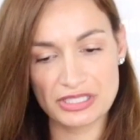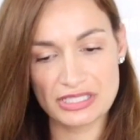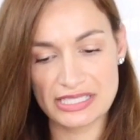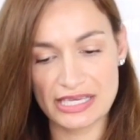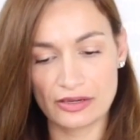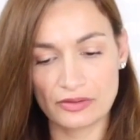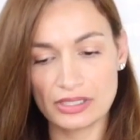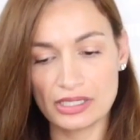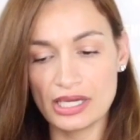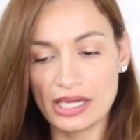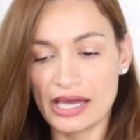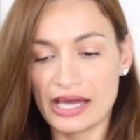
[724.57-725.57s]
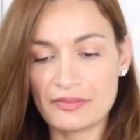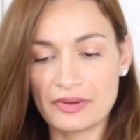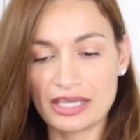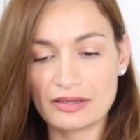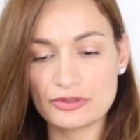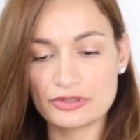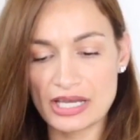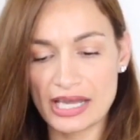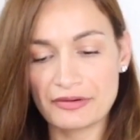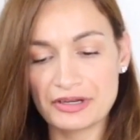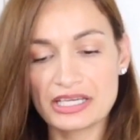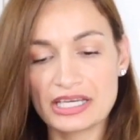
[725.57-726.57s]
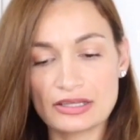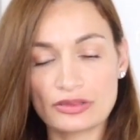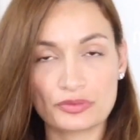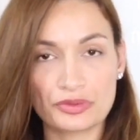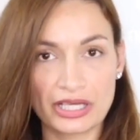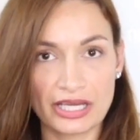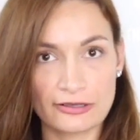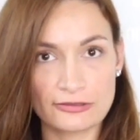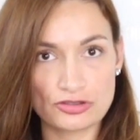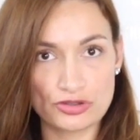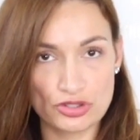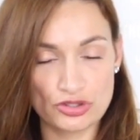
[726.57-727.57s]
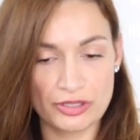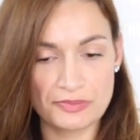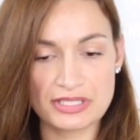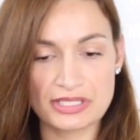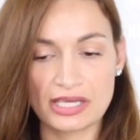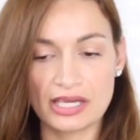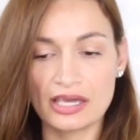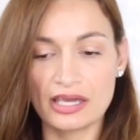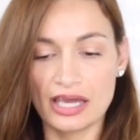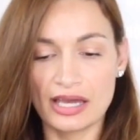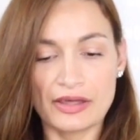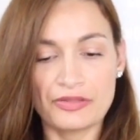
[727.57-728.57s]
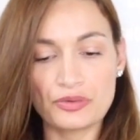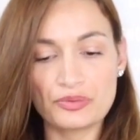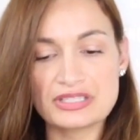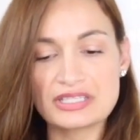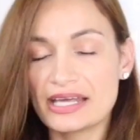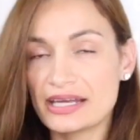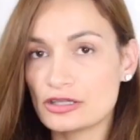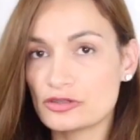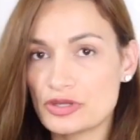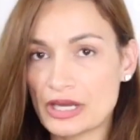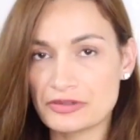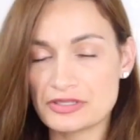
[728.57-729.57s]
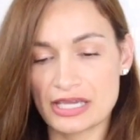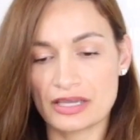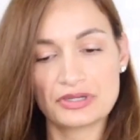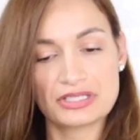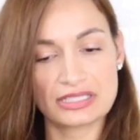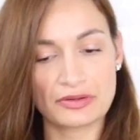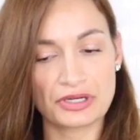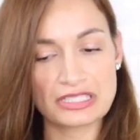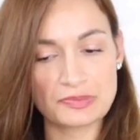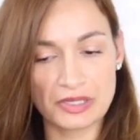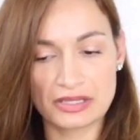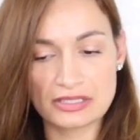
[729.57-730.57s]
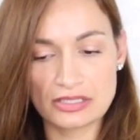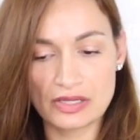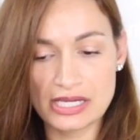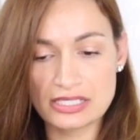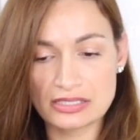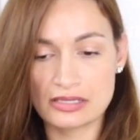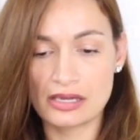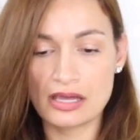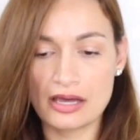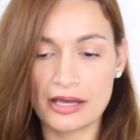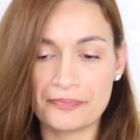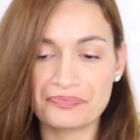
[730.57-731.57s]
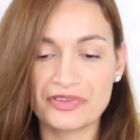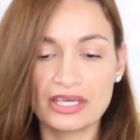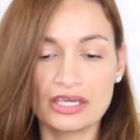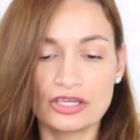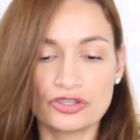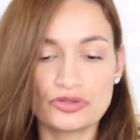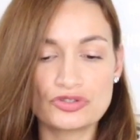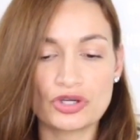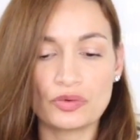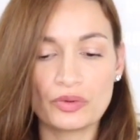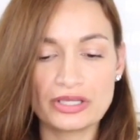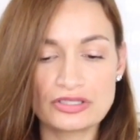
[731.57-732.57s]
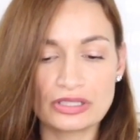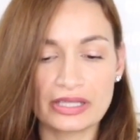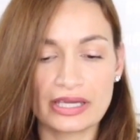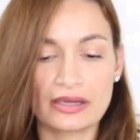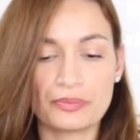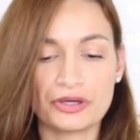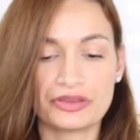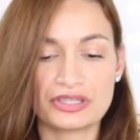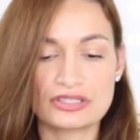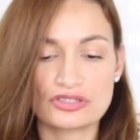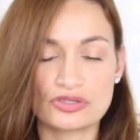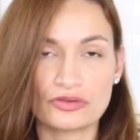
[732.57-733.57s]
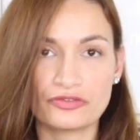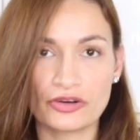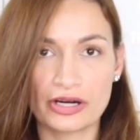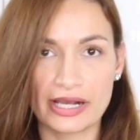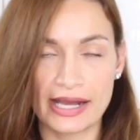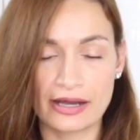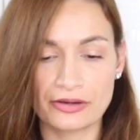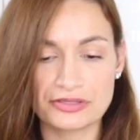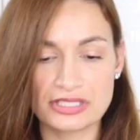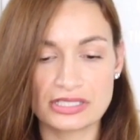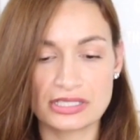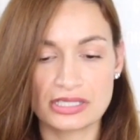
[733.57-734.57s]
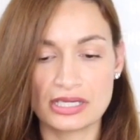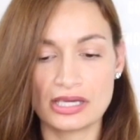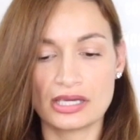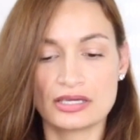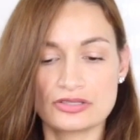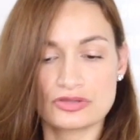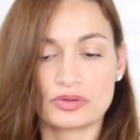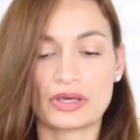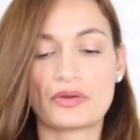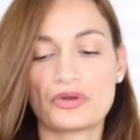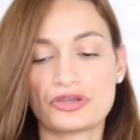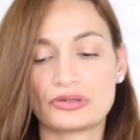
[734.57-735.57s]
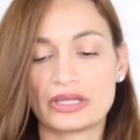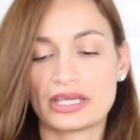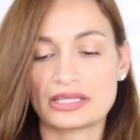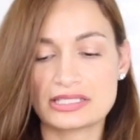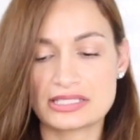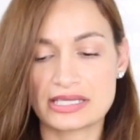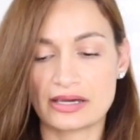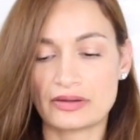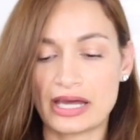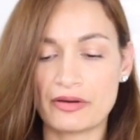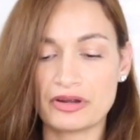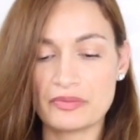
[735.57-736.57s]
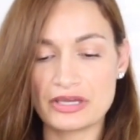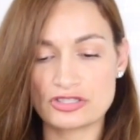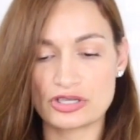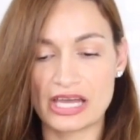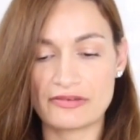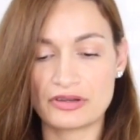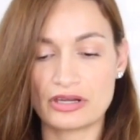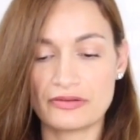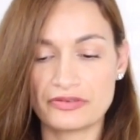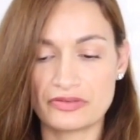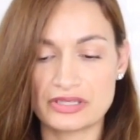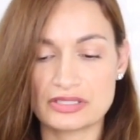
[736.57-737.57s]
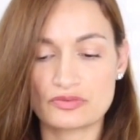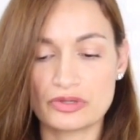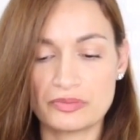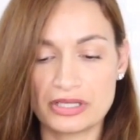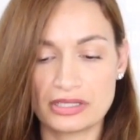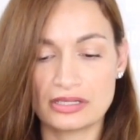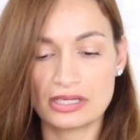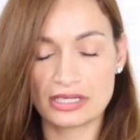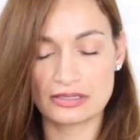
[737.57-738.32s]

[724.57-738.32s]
one down, I already cut 3 extra strips. The reason I didn't glue down the second one is because I want to explain this to you guys. You don't want to like put this too far out. So like when you're laying this down, I want to make sure I have enough of this ribbon